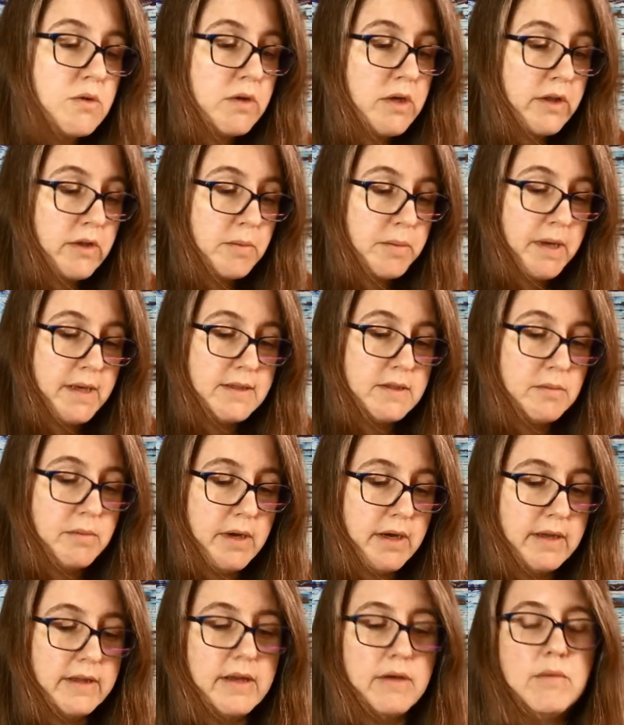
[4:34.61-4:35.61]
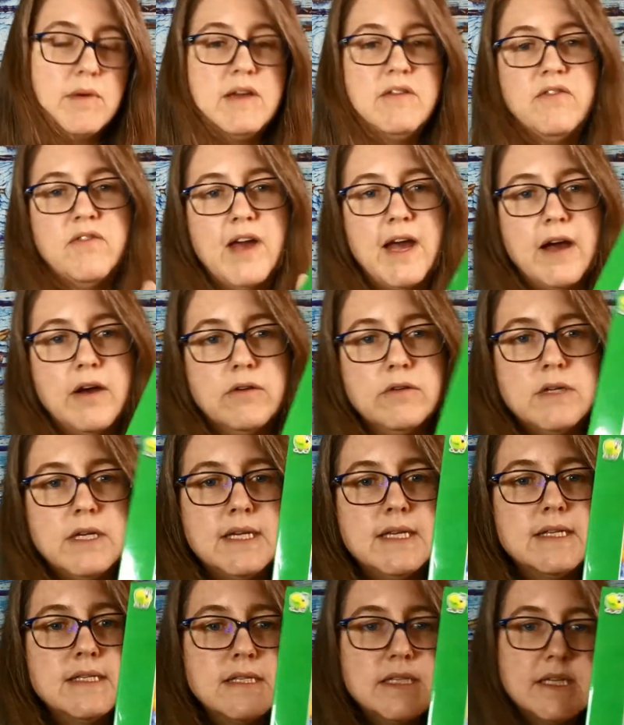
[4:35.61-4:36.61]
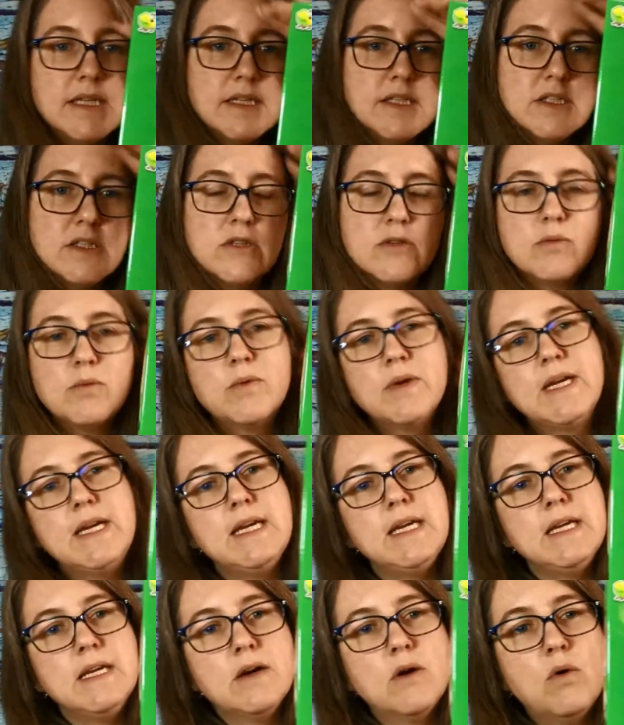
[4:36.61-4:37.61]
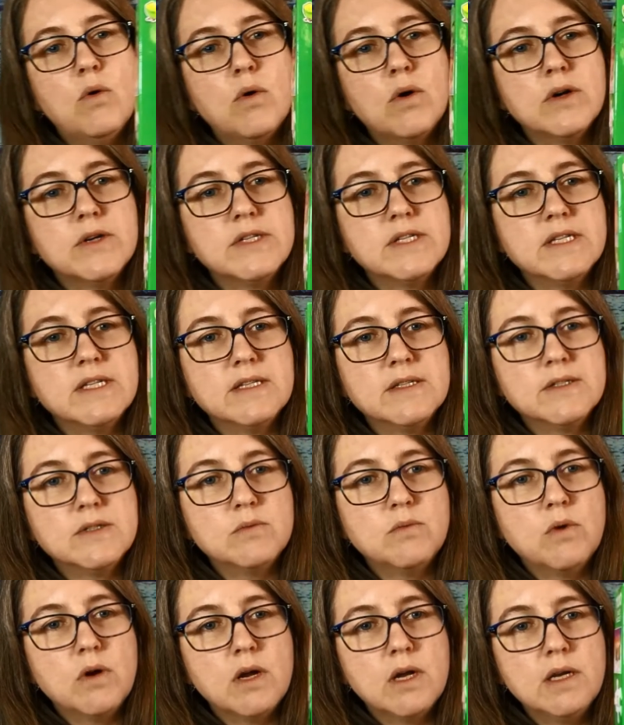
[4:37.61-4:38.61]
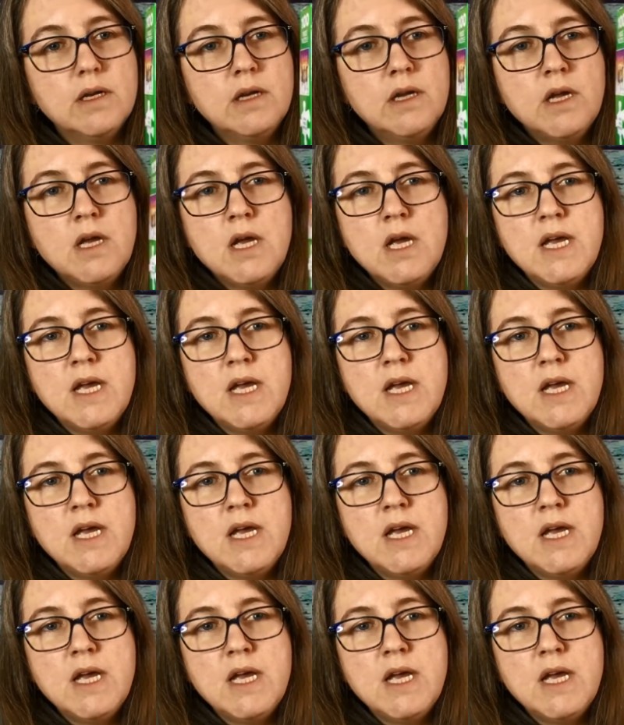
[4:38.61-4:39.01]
So another puzzle bug that we found is this three horses one.